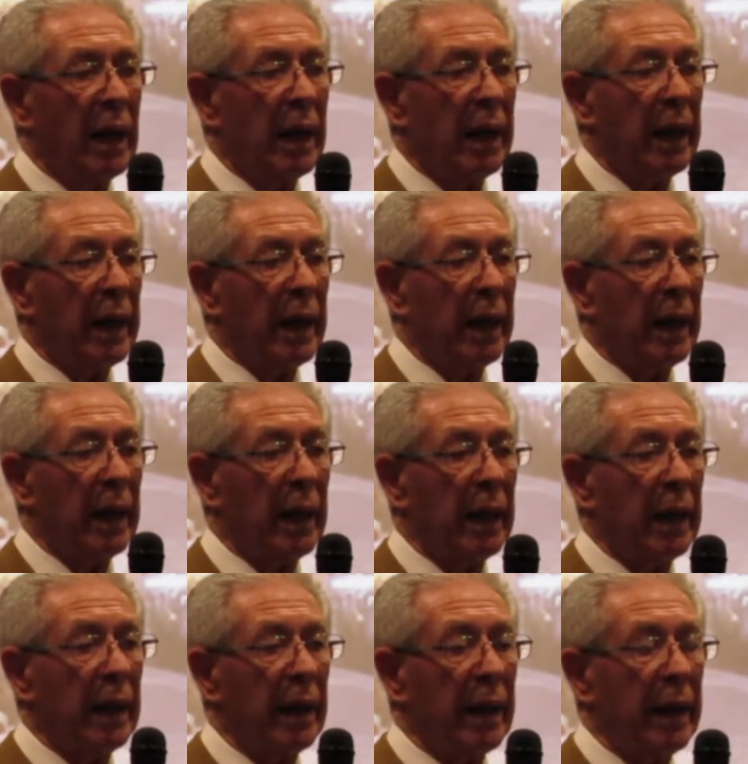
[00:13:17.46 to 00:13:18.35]

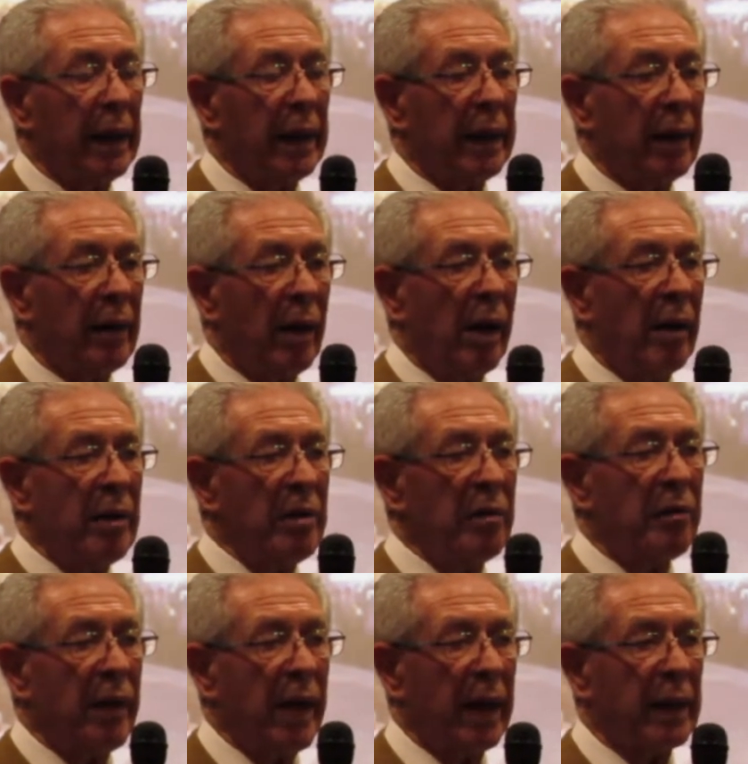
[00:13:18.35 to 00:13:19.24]
uh, there are
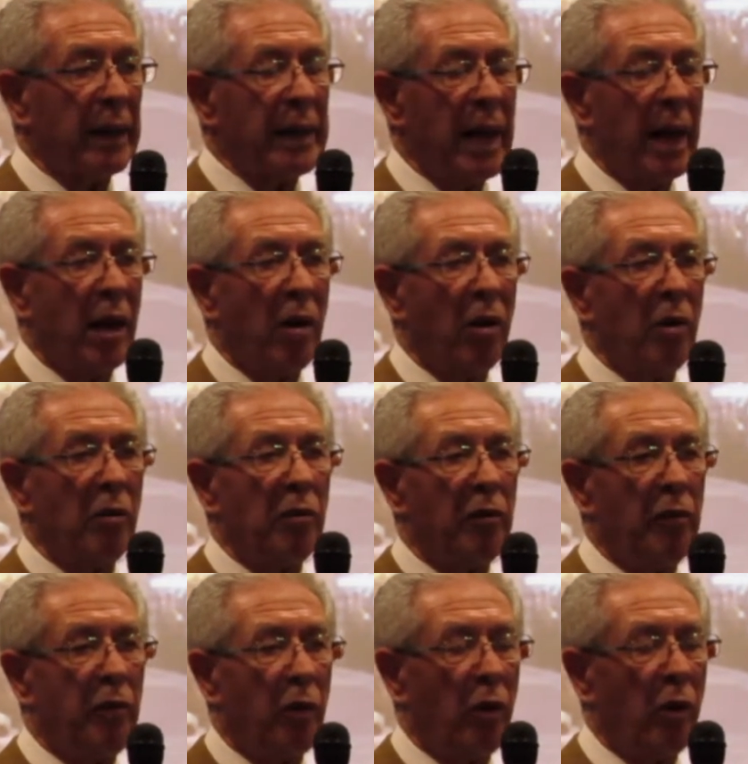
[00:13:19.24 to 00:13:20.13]
in fact now
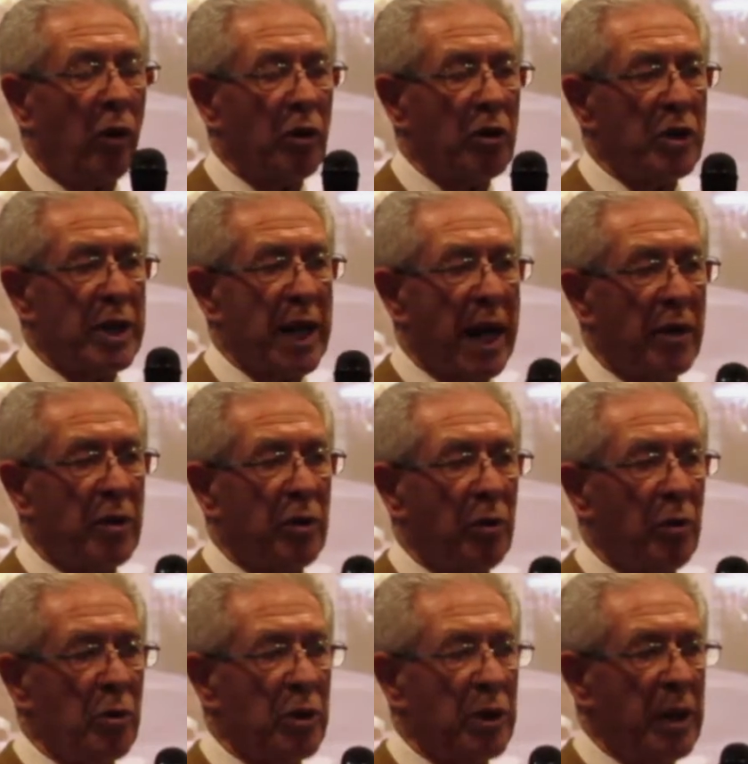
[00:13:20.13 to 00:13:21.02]
four
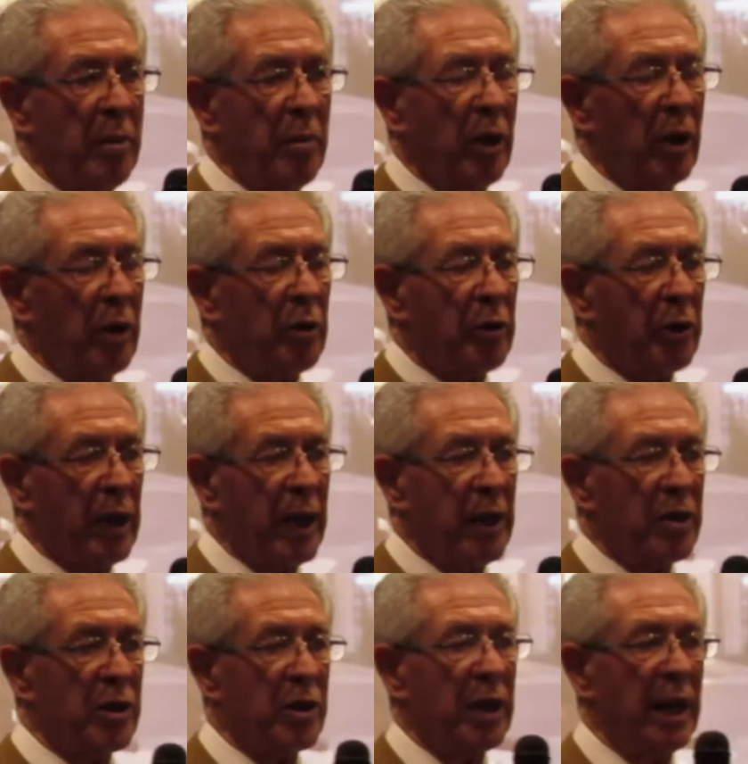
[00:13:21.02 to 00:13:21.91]
statues similar to
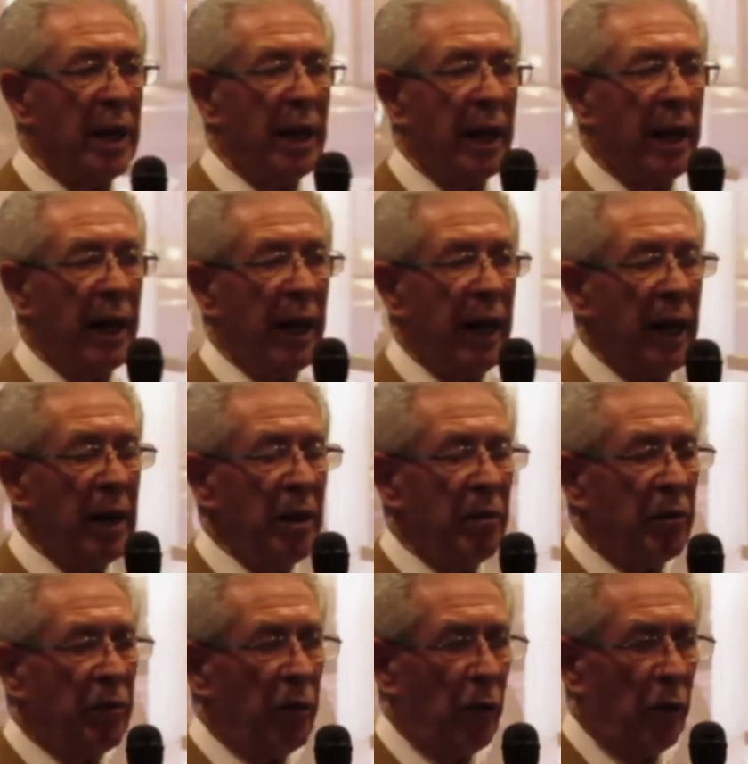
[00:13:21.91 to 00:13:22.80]
this
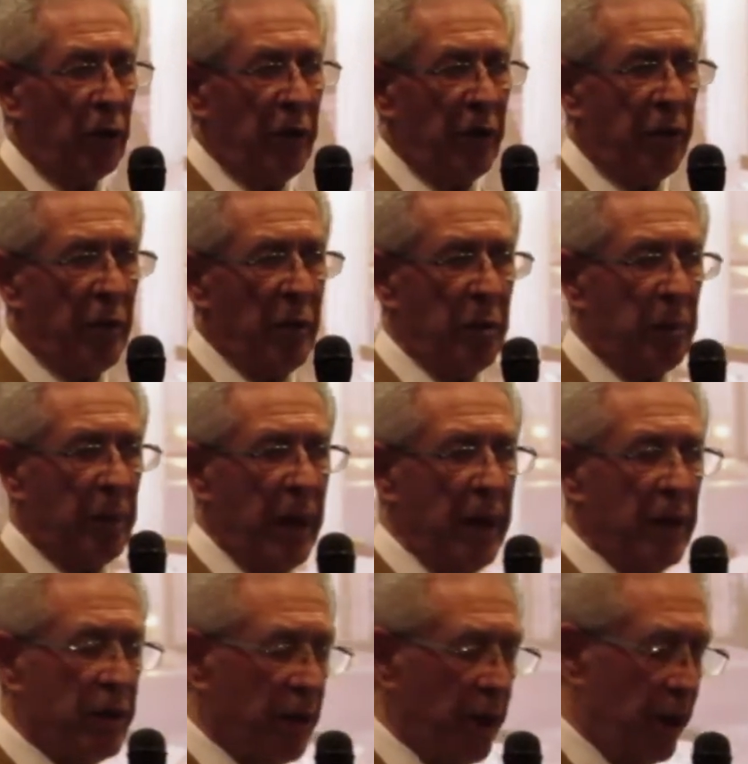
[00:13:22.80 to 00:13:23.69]
in four different
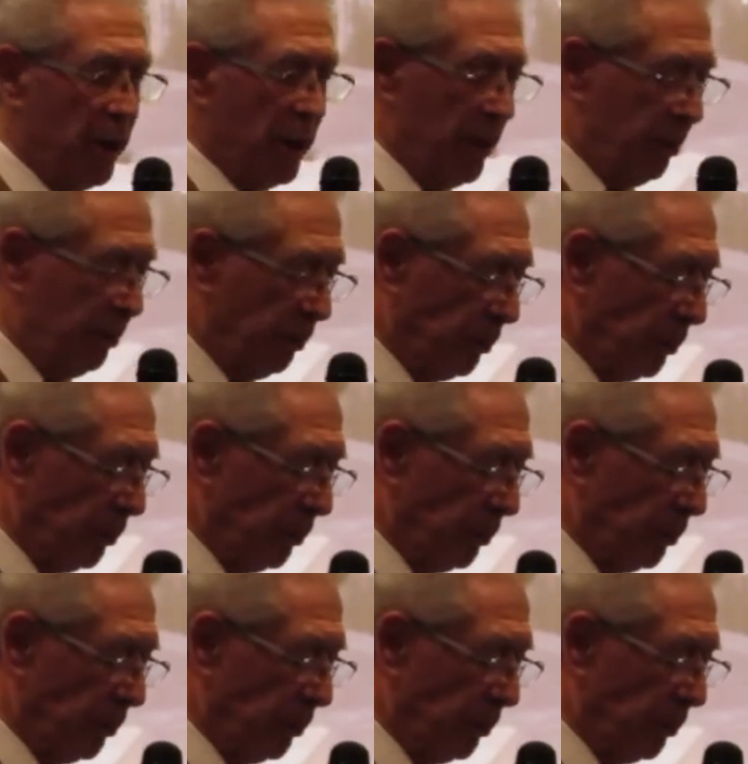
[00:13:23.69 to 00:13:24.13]
places.